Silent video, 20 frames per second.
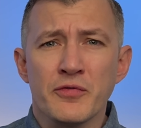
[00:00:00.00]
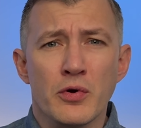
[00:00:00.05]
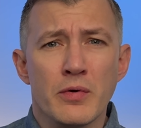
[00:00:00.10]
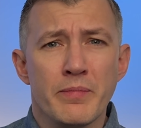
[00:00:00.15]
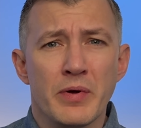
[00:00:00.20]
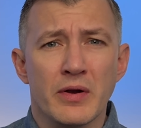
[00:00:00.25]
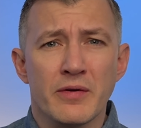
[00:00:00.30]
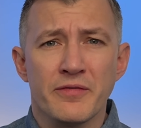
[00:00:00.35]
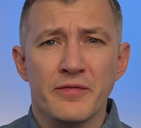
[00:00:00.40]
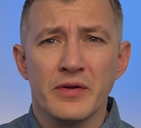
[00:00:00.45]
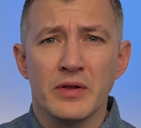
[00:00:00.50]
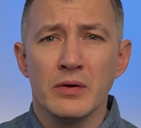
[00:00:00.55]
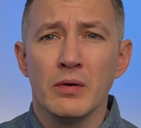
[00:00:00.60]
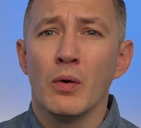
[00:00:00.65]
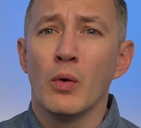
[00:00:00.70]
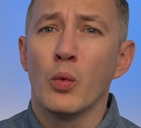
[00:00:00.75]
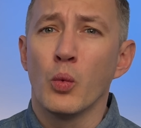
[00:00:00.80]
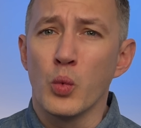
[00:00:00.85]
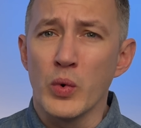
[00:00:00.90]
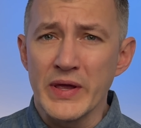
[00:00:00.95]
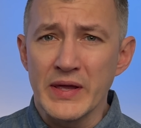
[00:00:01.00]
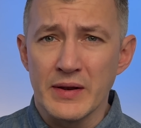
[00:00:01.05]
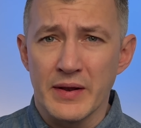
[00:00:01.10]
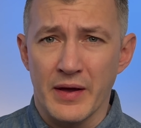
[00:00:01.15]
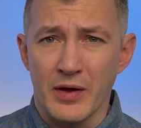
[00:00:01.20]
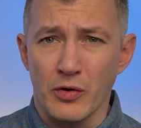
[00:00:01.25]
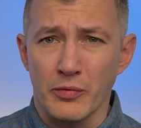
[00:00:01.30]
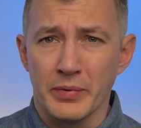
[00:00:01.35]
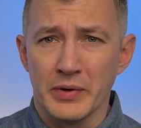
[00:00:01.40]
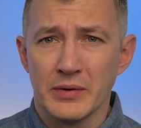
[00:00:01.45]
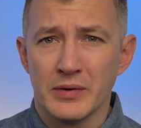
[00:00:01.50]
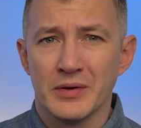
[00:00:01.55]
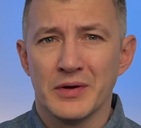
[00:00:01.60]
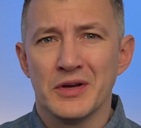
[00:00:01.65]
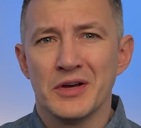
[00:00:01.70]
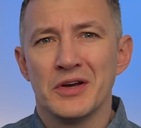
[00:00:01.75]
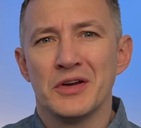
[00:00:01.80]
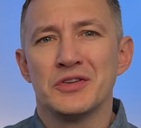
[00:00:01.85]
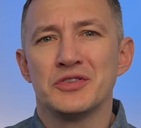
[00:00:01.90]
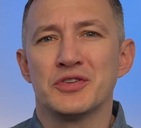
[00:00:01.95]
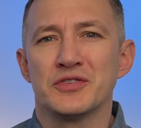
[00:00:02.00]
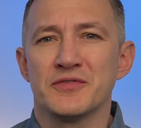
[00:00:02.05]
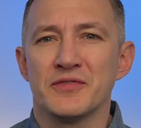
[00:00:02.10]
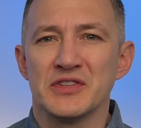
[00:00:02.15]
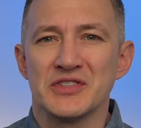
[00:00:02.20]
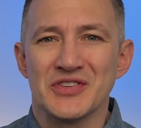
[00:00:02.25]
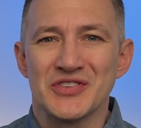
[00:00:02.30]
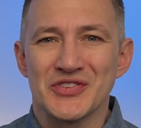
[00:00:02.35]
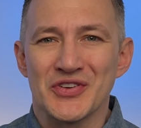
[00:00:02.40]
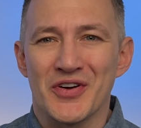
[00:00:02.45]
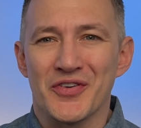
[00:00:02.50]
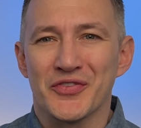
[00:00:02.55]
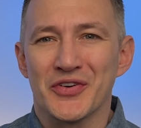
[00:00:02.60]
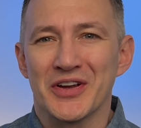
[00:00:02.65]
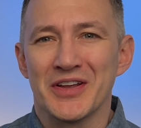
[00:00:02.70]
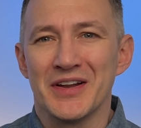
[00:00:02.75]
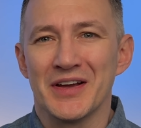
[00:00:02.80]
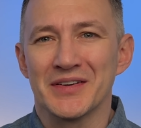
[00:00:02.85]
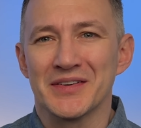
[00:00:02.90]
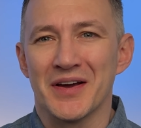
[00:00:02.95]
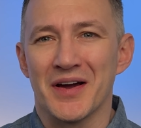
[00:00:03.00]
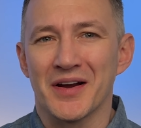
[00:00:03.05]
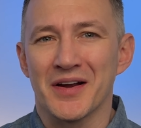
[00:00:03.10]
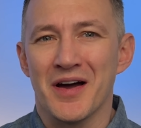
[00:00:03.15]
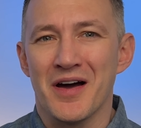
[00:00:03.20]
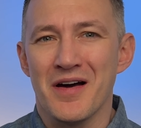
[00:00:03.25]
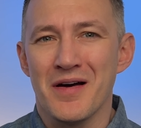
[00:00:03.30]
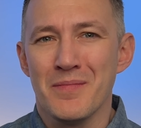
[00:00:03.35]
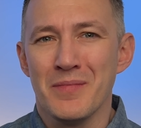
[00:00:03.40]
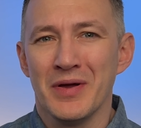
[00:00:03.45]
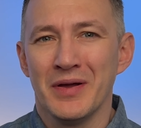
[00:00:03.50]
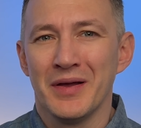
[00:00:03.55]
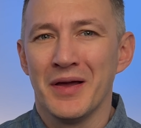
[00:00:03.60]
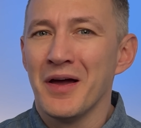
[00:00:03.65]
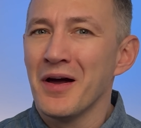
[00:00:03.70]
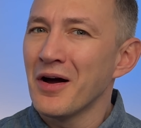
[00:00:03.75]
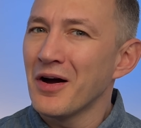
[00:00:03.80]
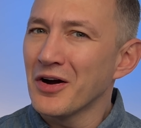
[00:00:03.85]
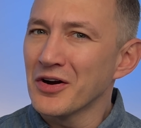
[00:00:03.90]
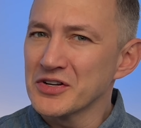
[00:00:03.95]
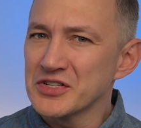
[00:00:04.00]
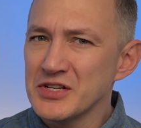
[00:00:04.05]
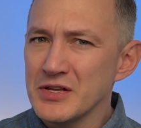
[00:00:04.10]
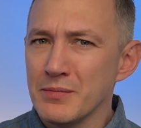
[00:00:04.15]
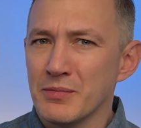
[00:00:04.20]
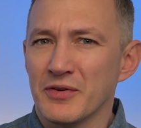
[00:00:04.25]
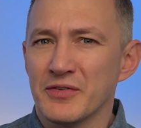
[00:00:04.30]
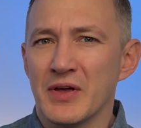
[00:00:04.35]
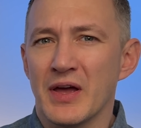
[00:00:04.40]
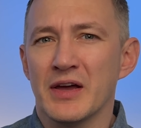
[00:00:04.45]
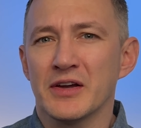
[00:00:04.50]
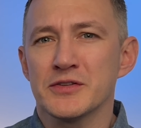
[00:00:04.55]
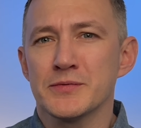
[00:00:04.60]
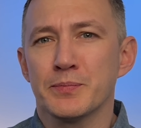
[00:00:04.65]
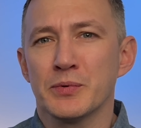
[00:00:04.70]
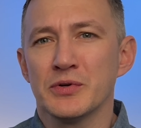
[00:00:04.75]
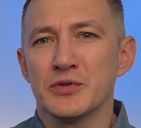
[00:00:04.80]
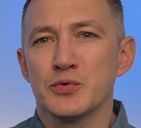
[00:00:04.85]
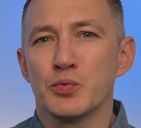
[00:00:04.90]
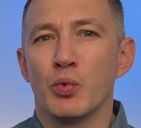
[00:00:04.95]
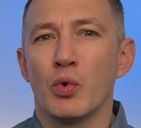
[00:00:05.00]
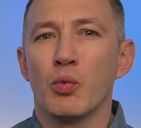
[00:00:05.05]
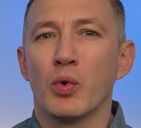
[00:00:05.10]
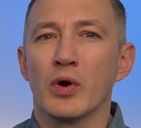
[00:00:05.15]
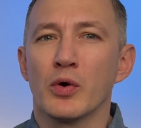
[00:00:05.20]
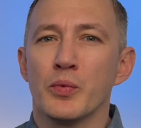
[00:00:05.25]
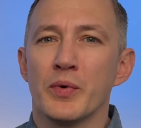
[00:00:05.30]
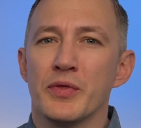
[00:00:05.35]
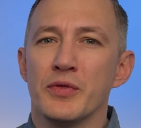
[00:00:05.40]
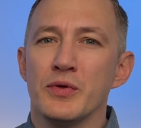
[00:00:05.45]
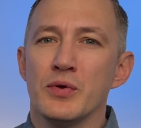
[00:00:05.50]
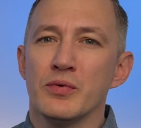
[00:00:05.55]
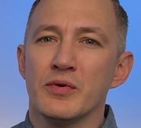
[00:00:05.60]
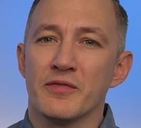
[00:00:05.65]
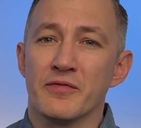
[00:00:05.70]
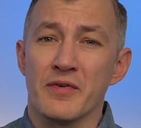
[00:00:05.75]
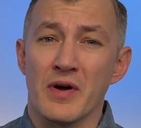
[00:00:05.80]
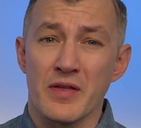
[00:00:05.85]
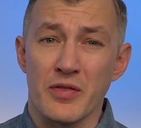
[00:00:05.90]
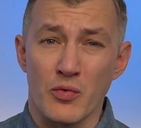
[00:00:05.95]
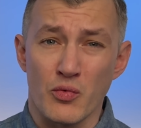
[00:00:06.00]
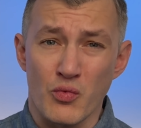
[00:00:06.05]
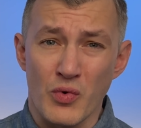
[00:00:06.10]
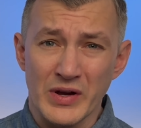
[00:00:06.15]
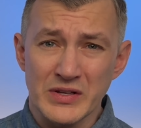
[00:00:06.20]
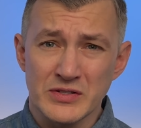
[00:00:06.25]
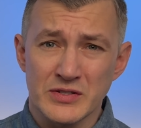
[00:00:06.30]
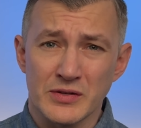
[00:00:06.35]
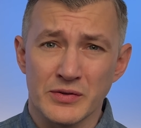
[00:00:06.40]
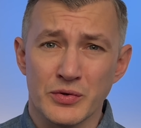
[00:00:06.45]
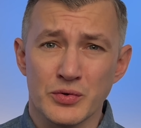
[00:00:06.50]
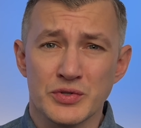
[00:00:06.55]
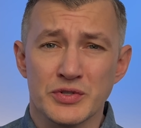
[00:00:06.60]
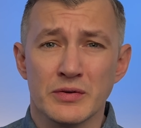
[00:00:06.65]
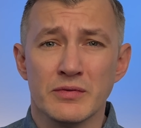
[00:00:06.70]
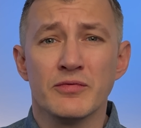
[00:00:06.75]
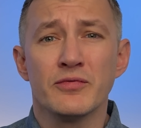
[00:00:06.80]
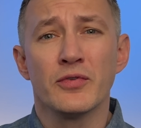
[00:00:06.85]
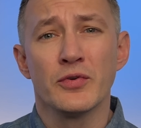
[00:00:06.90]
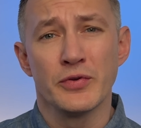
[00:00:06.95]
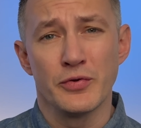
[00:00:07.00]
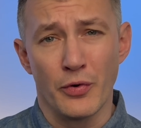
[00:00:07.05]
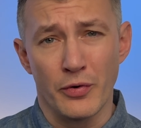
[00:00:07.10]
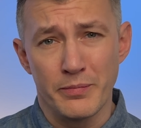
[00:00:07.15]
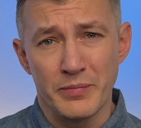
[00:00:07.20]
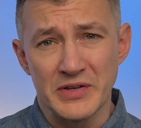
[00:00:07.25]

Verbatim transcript: for a better fit, we can help. Just visit softwareconnect.com our team of experts will work with you to find the right solution for your